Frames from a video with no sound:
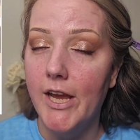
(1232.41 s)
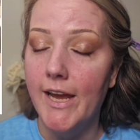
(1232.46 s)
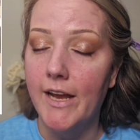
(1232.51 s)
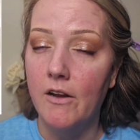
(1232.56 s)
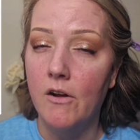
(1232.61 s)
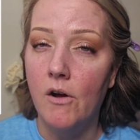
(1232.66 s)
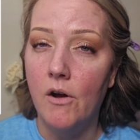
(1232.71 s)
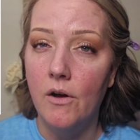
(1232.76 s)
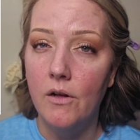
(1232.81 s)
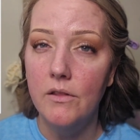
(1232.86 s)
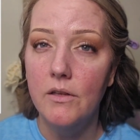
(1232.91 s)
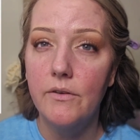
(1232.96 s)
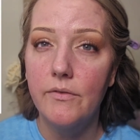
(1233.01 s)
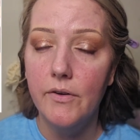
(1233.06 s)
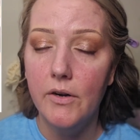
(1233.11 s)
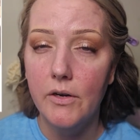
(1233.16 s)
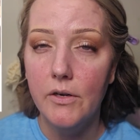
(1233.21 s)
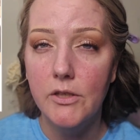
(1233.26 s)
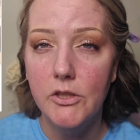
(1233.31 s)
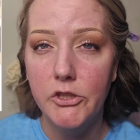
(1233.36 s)
And all of
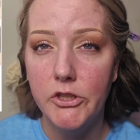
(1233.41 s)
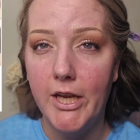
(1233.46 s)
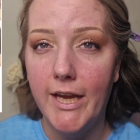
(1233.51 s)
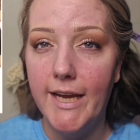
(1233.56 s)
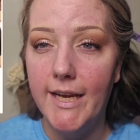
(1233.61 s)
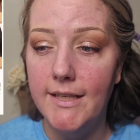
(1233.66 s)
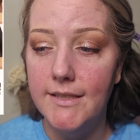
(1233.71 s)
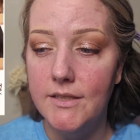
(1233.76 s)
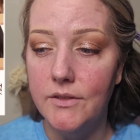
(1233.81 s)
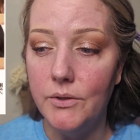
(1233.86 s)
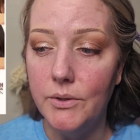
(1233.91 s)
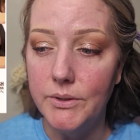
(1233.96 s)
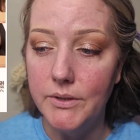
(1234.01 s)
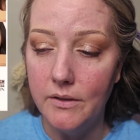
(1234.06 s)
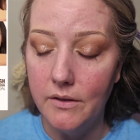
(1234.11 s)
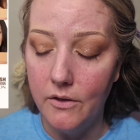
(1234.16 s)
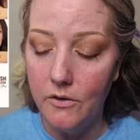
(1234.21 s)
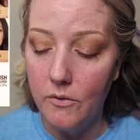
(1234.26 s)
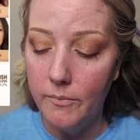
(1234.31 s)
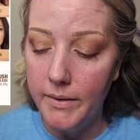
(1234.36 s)
her shades looked a
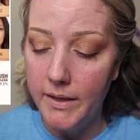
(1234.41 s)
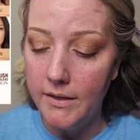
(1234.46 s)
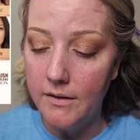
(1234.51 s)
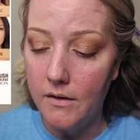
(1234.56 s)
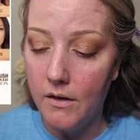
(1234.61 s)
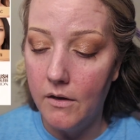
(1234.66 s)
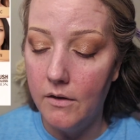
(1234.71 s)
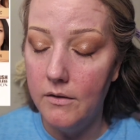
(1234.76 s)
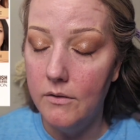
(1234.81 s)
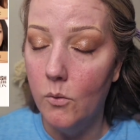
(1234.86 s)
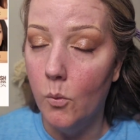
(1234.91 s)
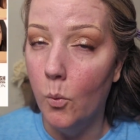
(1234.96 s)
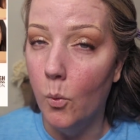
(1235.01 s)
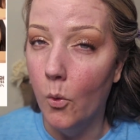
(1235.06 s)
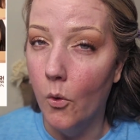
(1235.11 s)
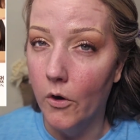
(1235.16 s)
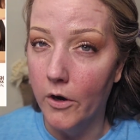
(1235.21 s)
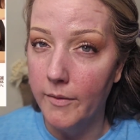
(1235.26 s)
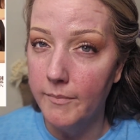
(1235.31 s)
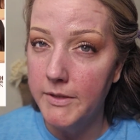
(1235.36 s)
little bit
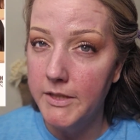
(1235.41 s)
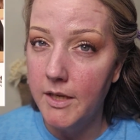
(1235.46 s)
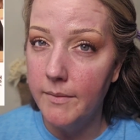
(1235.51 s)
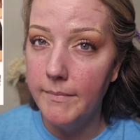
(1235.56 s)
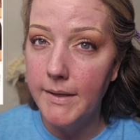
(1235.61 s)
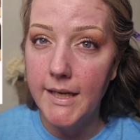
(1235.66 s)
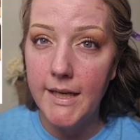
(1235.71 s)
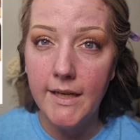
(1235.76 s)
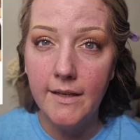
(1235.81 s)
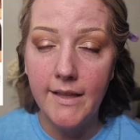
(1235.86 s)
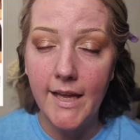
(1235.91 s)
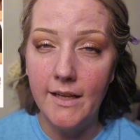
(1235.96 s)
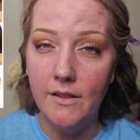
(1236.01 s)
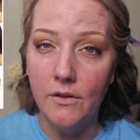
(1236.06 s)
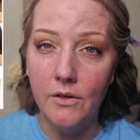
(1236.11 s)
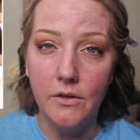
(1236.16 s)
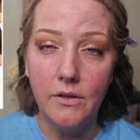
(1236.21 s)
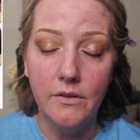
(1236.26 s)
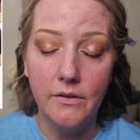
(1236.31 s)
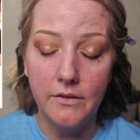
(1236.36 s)
warm to me. They
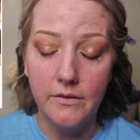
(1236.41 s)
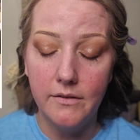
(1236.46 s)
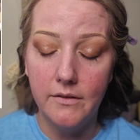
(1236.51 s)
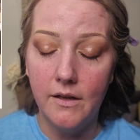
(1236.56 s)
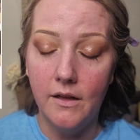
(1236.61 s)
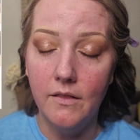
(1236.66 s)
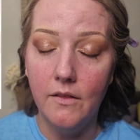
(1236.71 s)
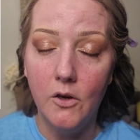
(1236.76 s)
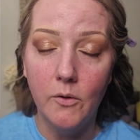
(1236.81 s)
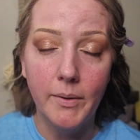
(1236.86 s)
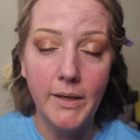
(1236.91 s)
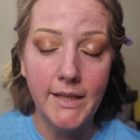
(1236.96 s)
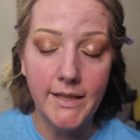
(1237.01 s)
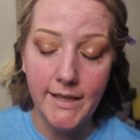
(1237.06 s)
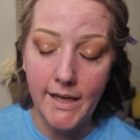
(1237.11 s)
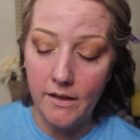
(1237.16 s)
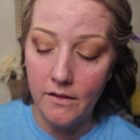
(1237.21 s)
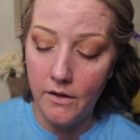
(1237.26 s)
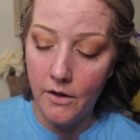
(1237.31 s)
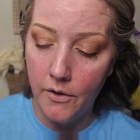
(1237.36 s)
look a little bit
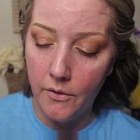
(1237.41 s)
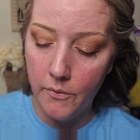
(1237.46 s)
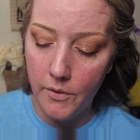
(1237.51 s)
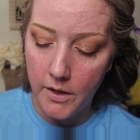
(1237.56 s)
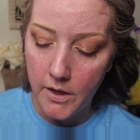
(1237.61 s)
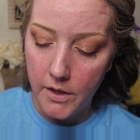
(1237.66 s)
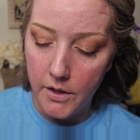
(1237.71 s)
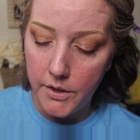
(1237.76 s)
yellow.